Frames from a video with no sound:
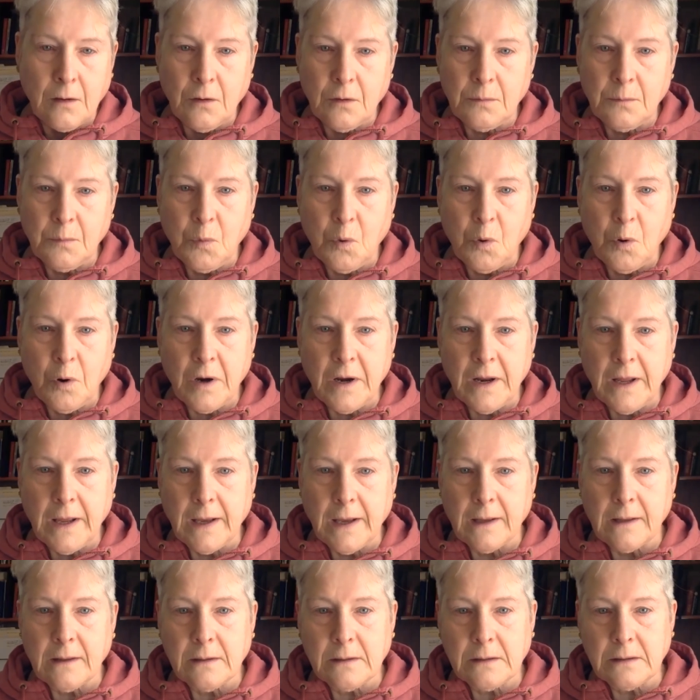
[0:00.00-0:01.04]
Good
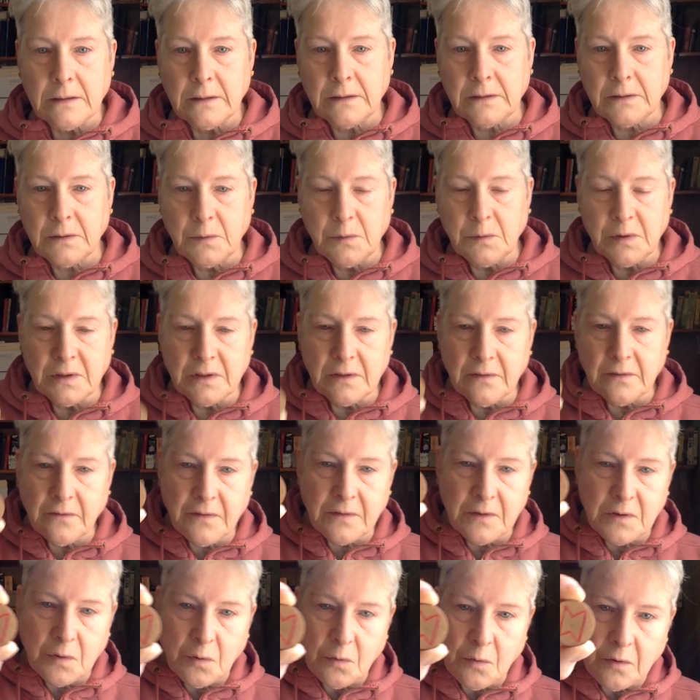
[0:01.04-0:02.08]
morning. This is Susan of
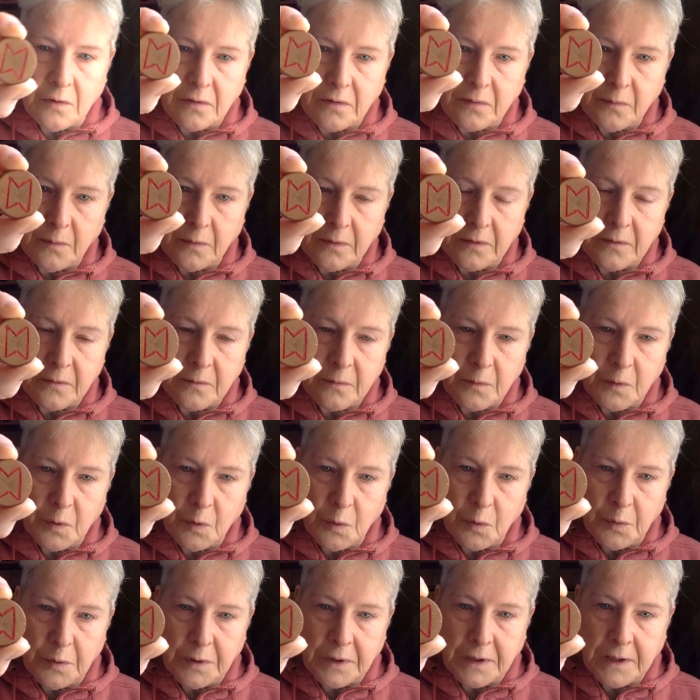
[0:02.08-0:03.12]
the North with a
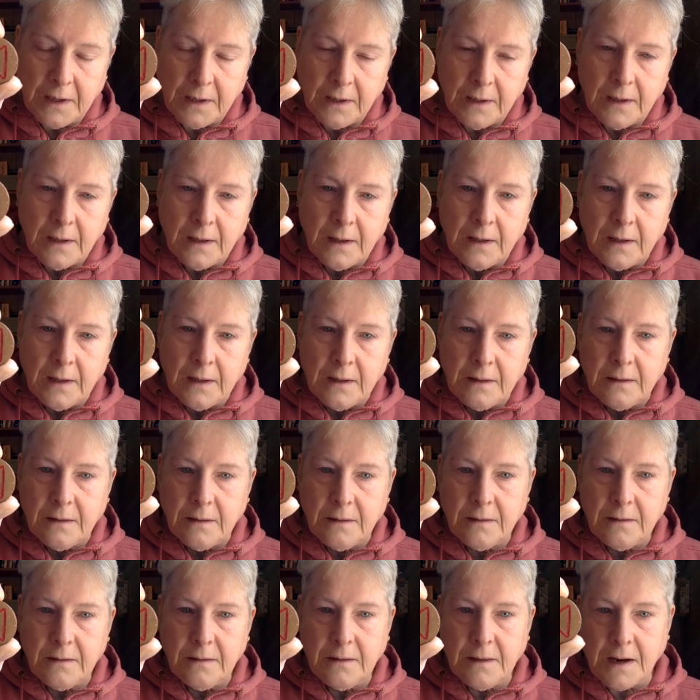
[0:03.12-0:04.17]
rune
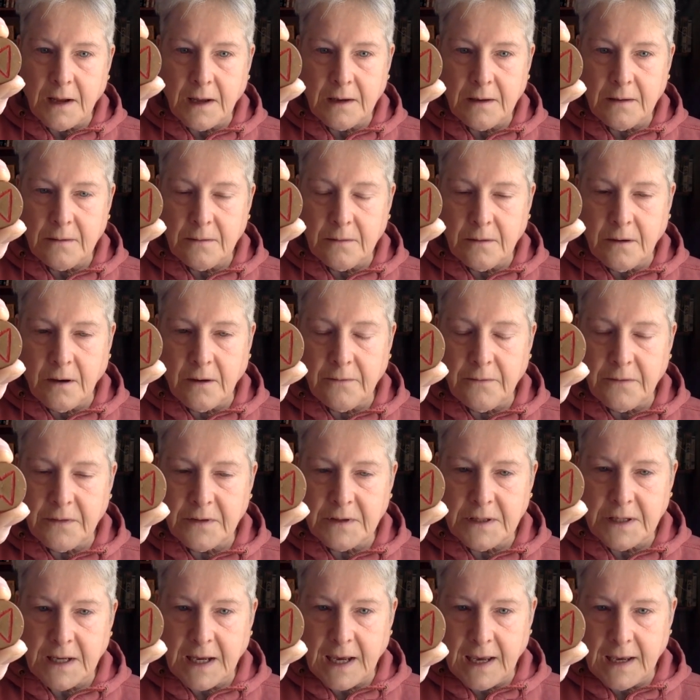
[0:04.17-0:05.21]
that I of
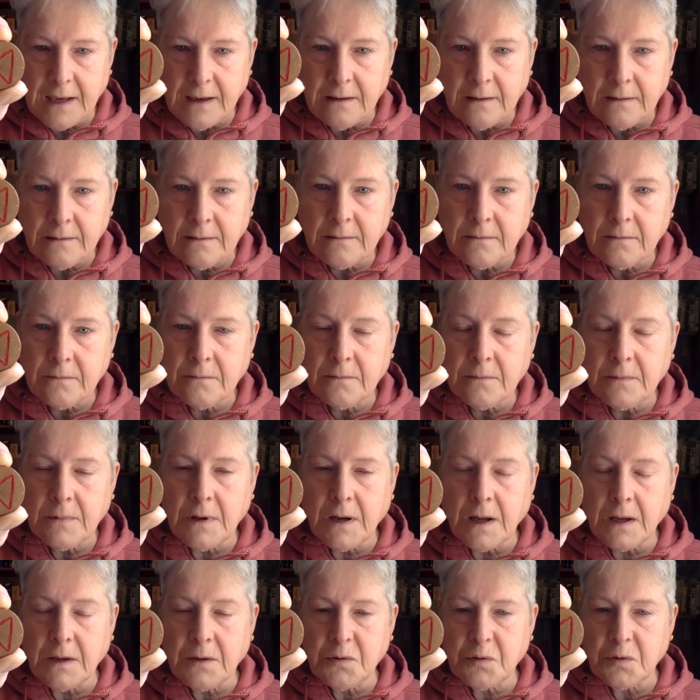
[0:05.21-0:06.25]
the day
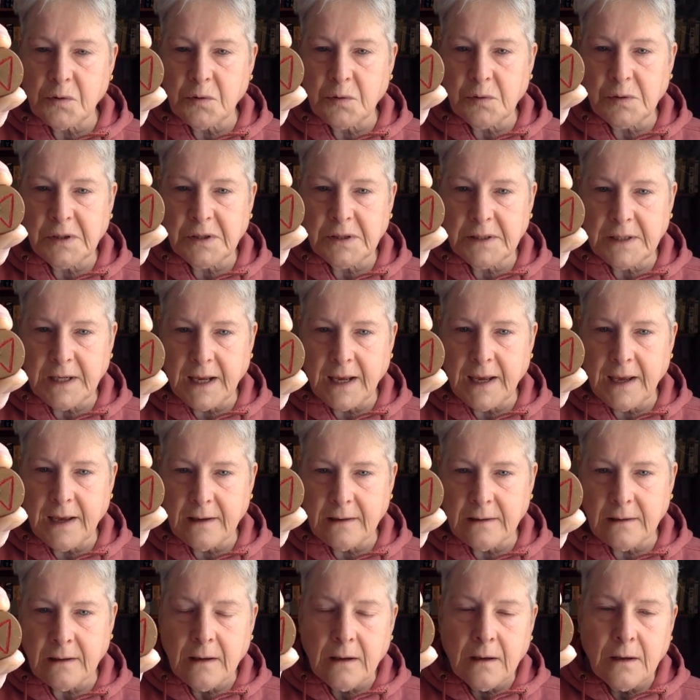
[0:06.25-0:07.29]
that I drew,
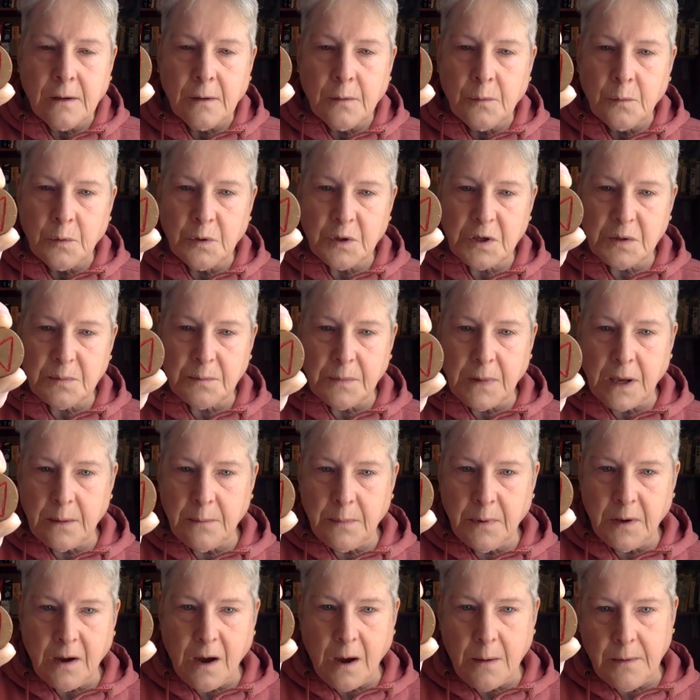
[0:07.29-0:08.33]
Stan, which may
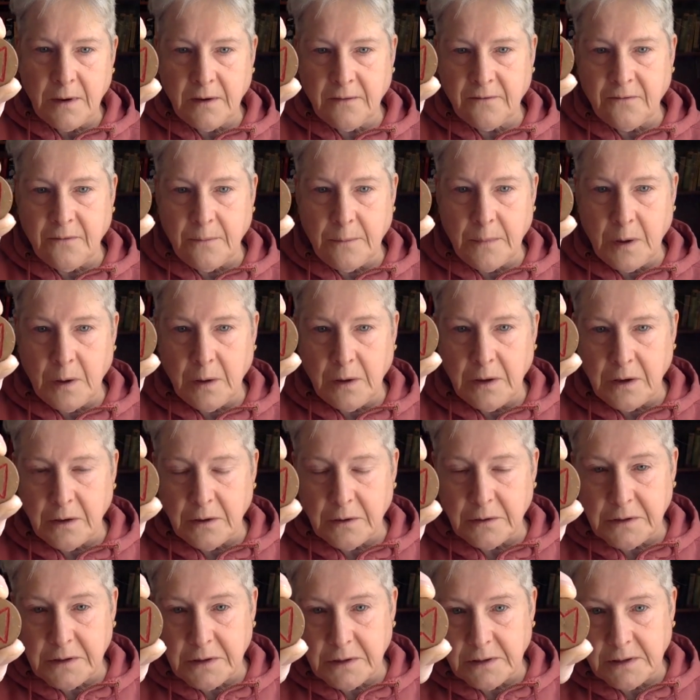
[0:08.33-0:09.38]
be coming
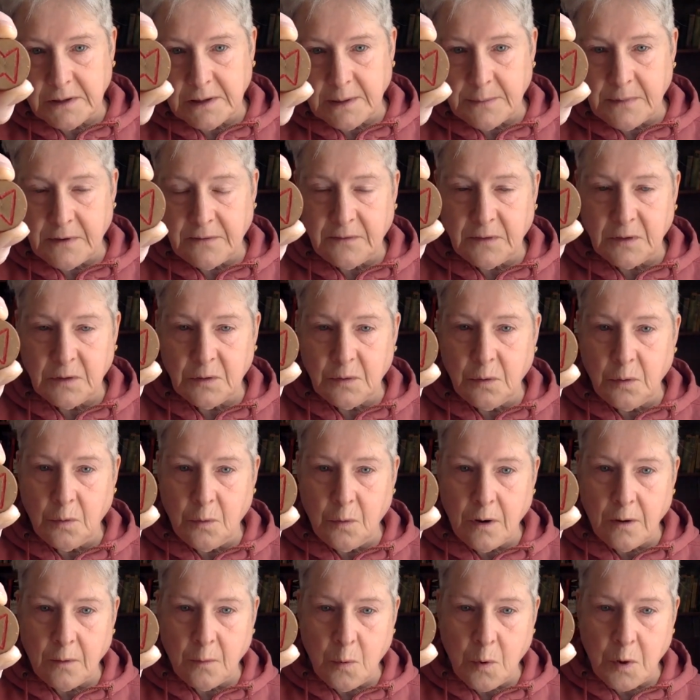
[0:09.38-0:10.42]
familiar to some of you
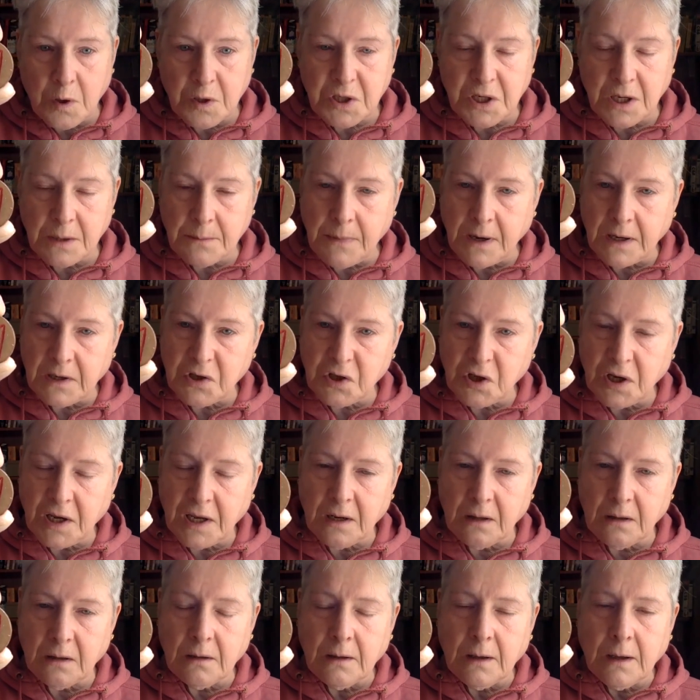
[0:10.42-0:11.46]
who are watching my
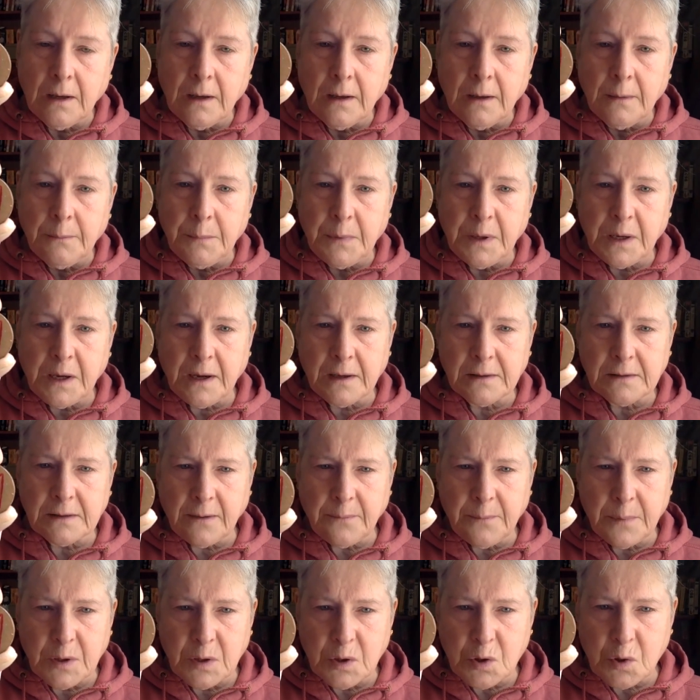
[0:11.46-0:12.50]
channel because
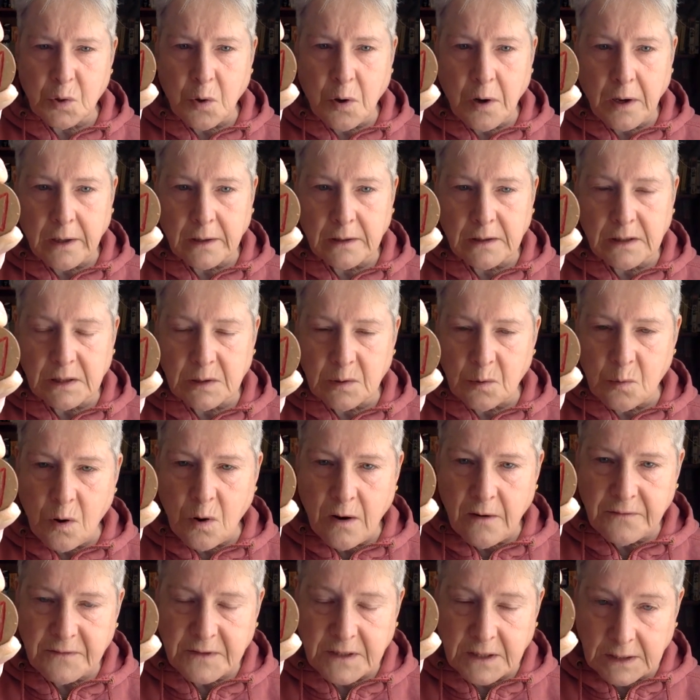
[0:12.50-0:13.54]
I've been drawing it so
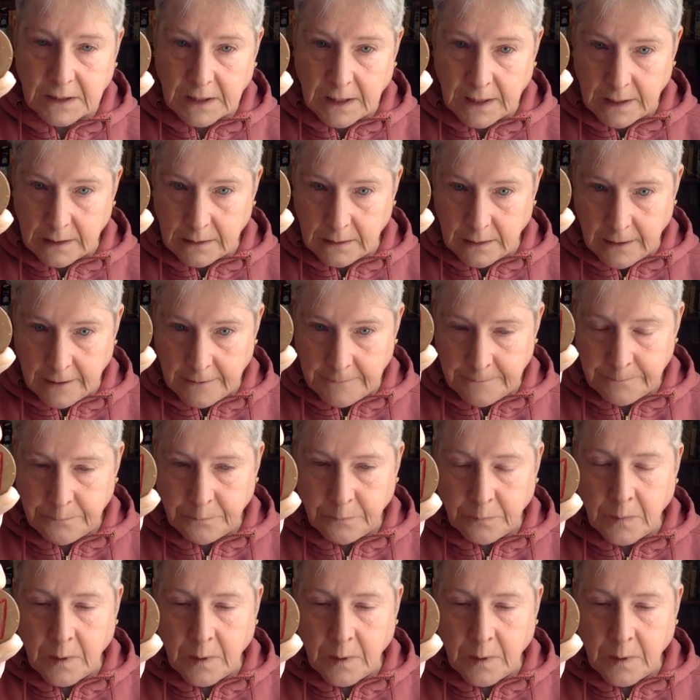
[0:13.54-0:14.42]
often lately.